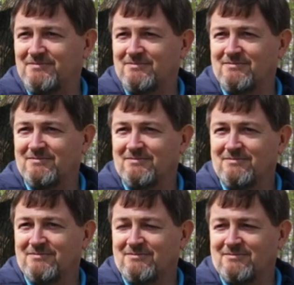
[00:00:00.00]

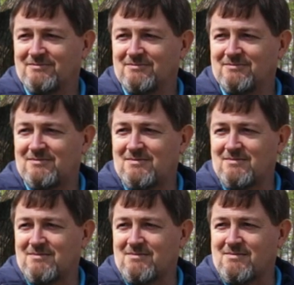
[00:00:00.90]

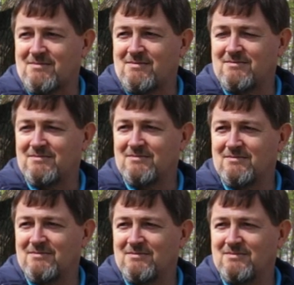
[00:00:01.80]

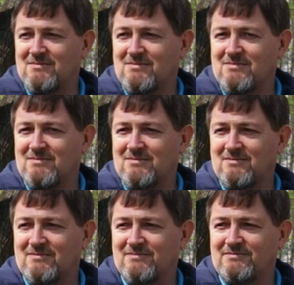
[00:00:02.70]

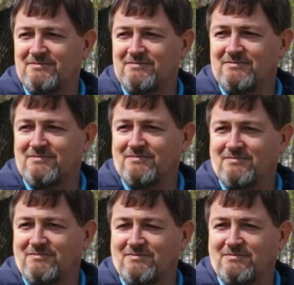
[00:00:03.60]

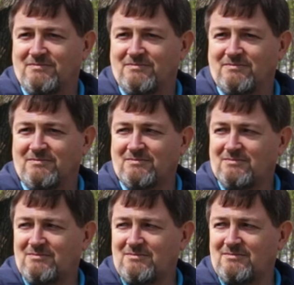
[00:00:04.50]

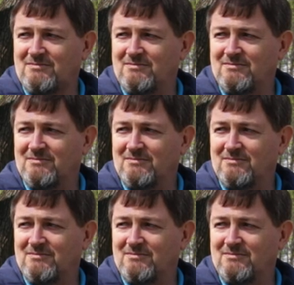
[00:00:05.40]
(silent)